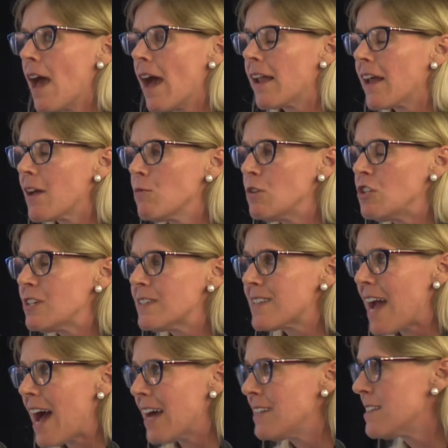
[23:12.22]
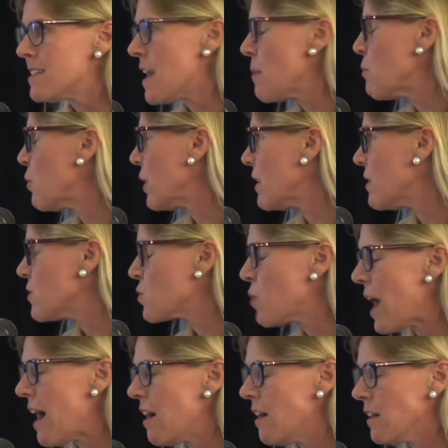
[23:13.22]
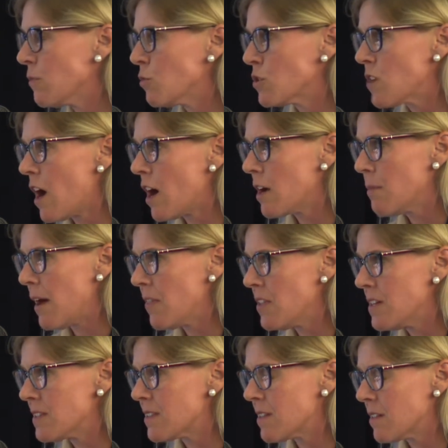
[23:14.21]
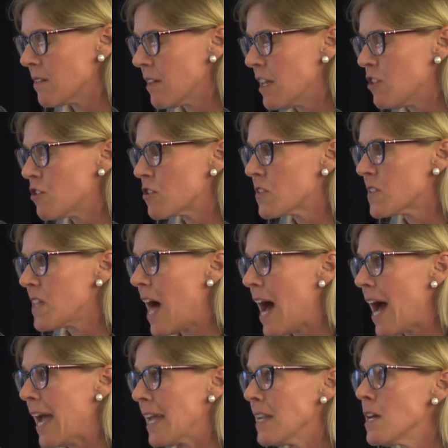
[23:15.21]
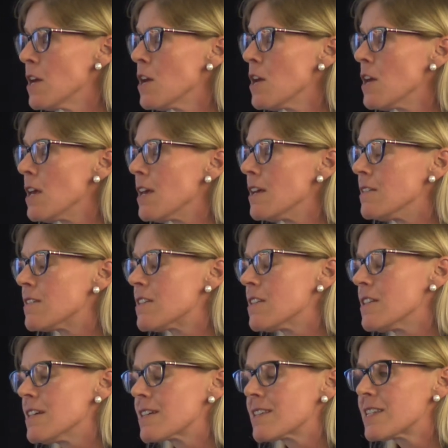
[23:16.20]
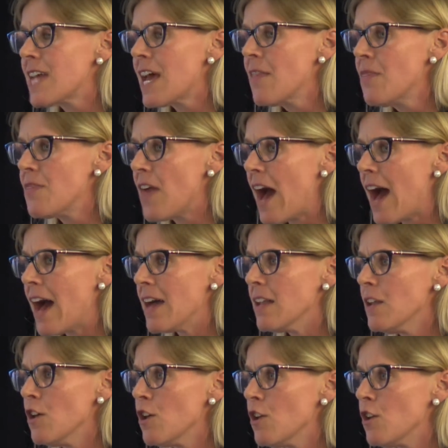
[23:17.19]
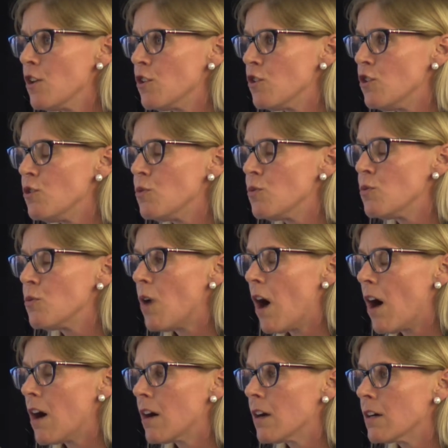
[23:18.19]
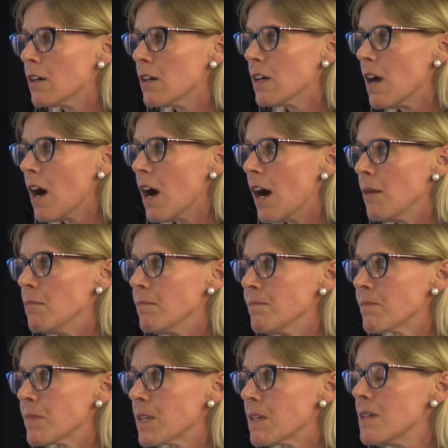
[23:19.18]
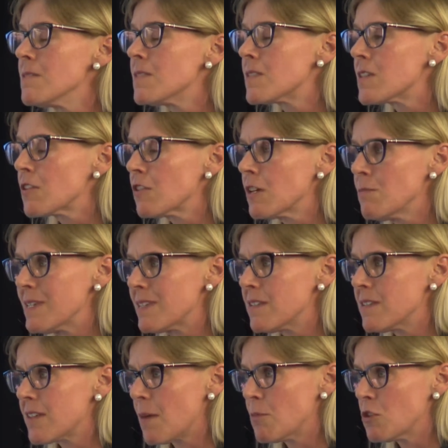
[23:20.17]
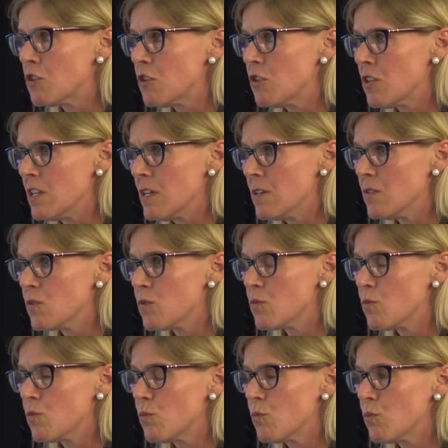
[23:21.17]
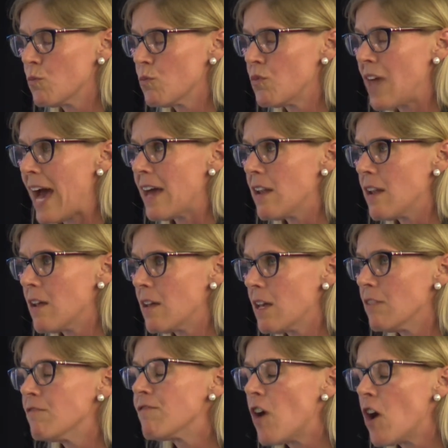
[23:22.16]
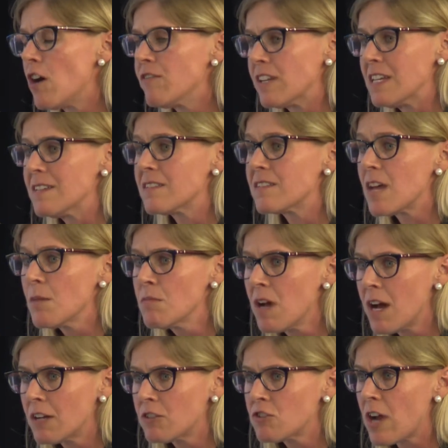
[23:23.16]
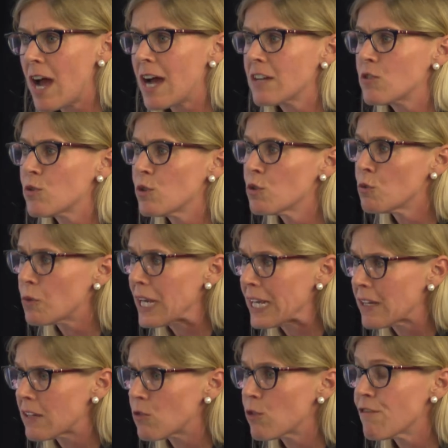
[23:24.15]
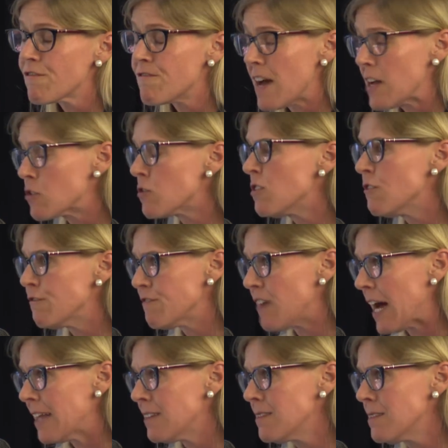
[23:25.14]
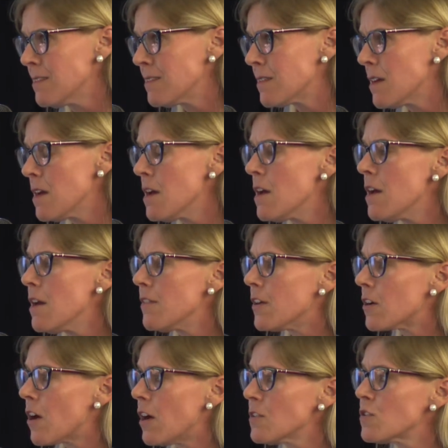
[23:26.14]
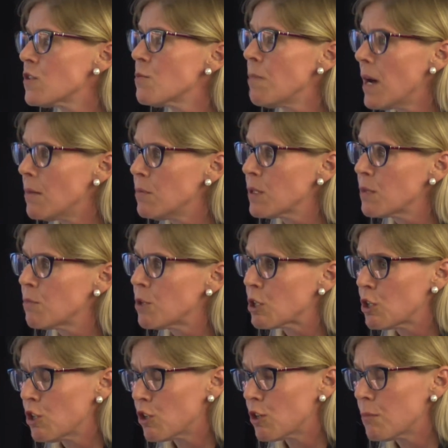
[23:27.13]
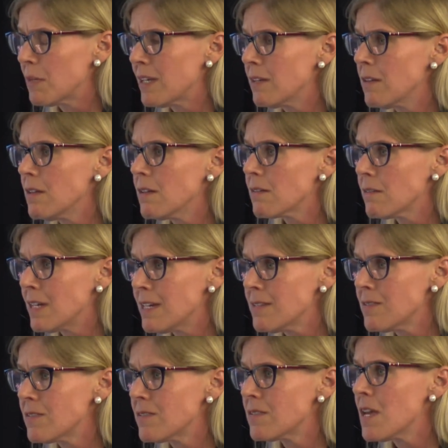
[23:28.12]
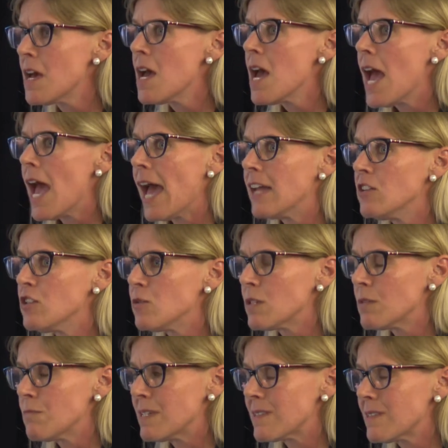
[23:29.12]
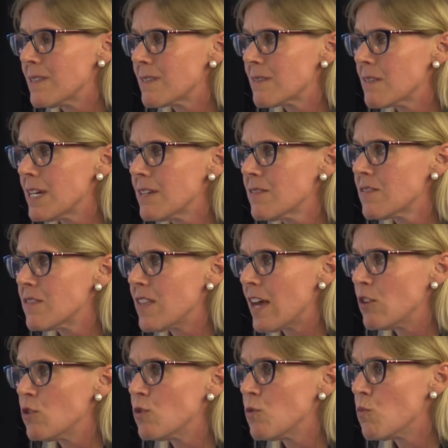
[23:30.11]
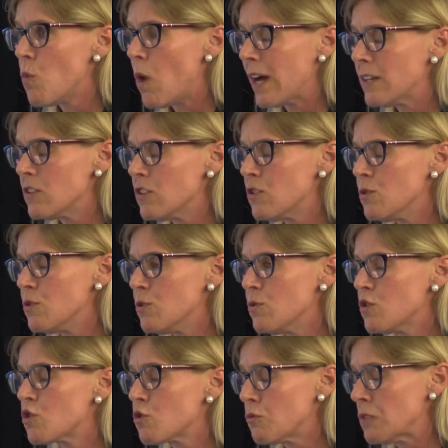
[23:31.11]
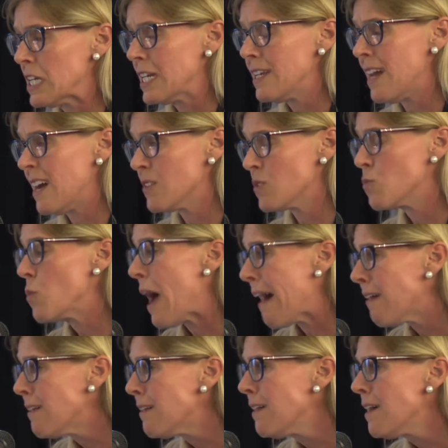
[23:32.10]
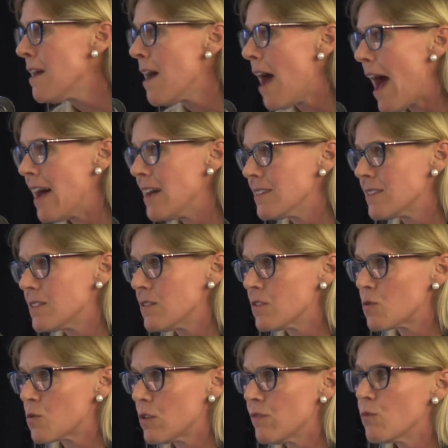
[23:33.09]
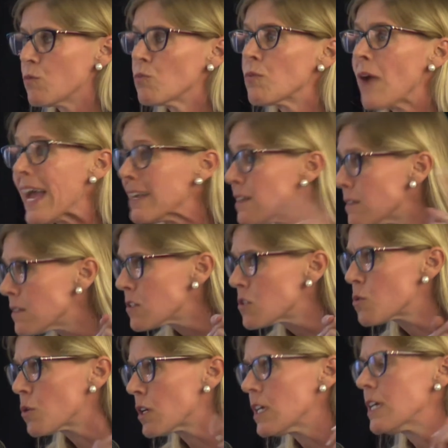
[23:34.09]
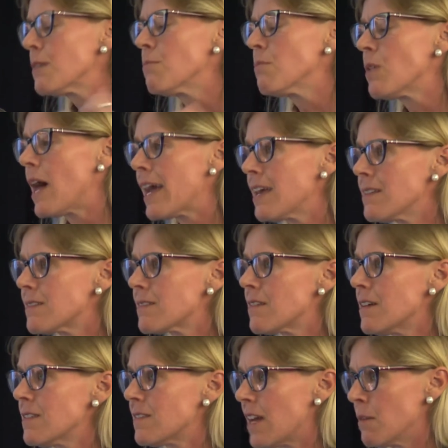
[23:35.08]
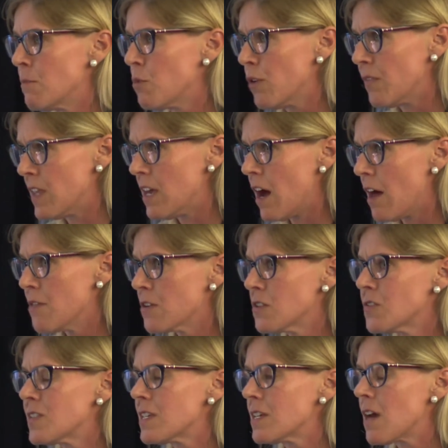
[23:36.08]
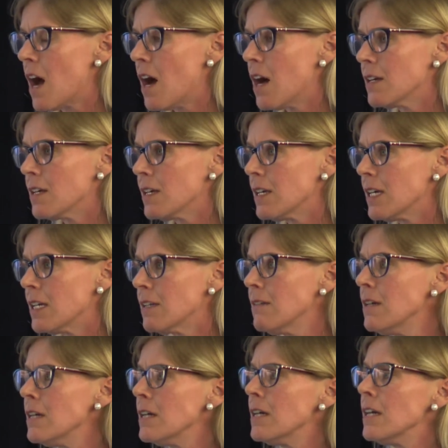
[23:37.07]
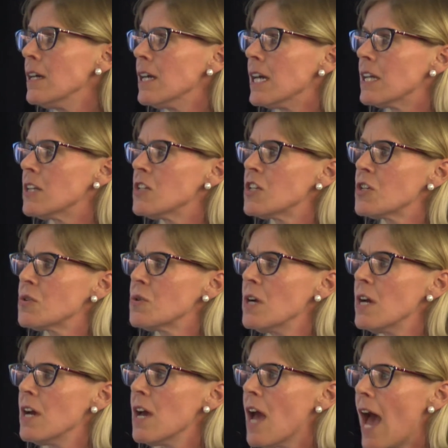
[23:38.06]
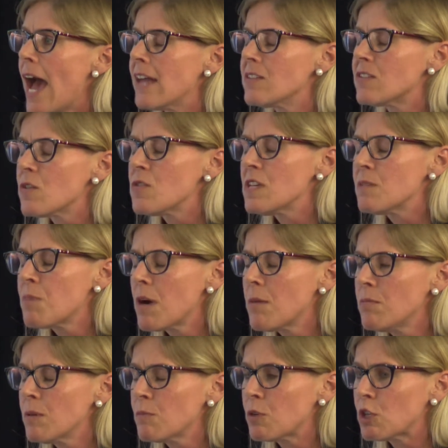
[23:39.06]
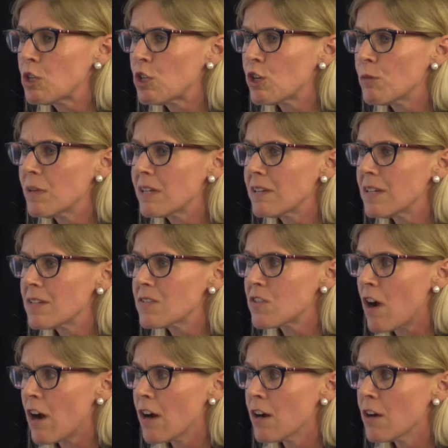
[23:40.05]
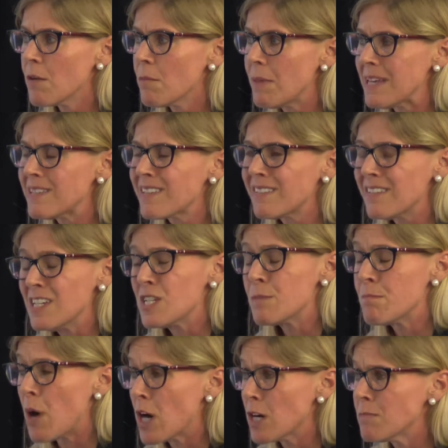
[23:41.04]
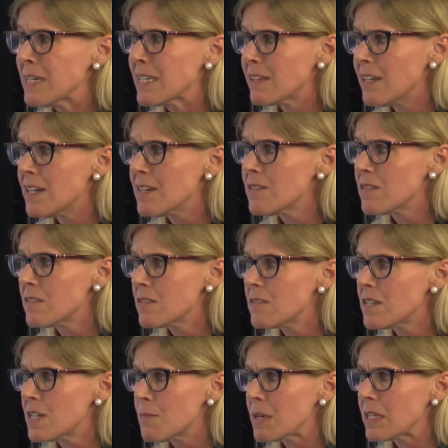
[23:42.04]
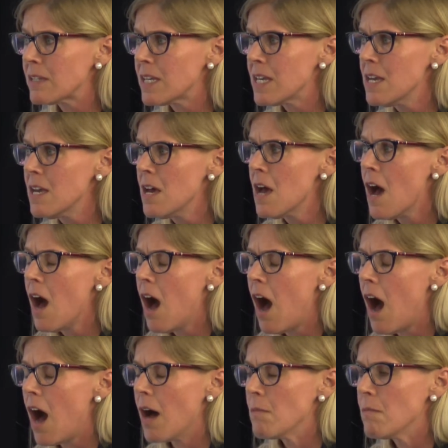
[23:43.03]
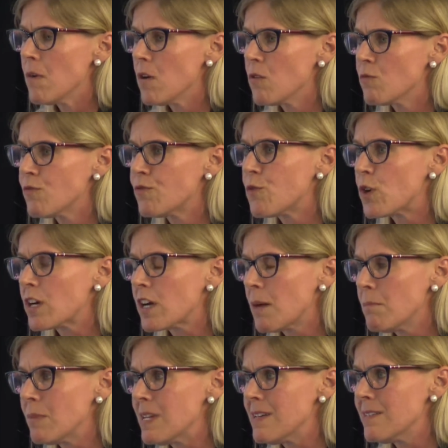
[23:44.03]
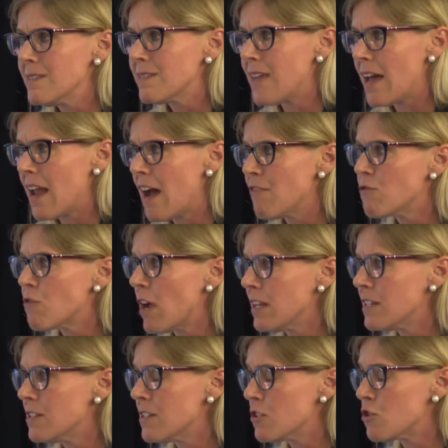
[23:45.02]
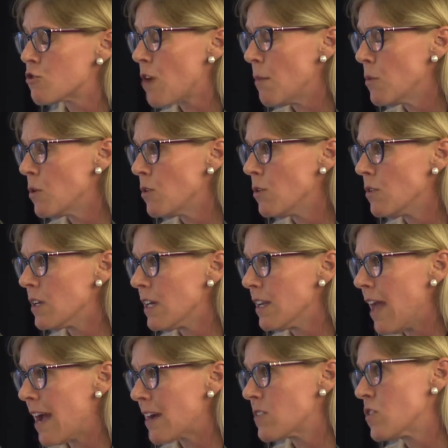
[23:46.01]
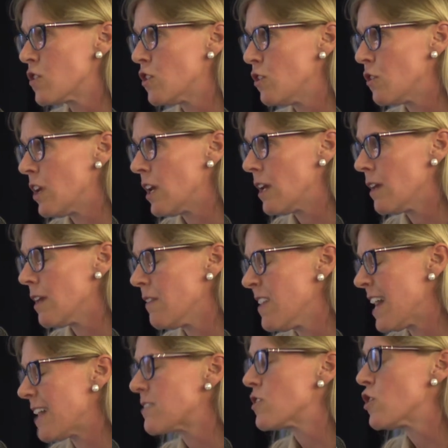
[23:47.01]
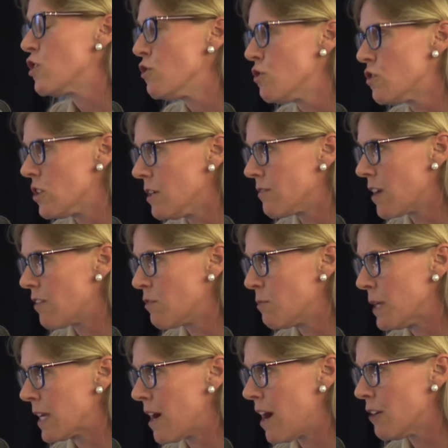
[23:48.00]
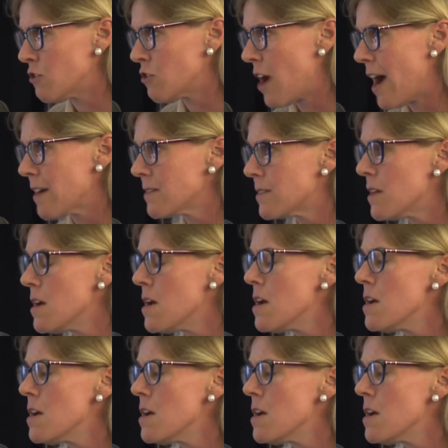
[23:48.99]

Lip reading: And I would just add to that point as well, and we'll talk about this in a later slide, is to the extent that you are considering business opportunities that involve any subcontract or grant or federal funds, there are also public procurement lists and doing business lists that you'll want to screen, as well as the sort of regulatory compliance lists I'd put the others into. And so these public procurement lists are basically debarment lists, typically, for companies that have run into trouble in the execution of government contracts.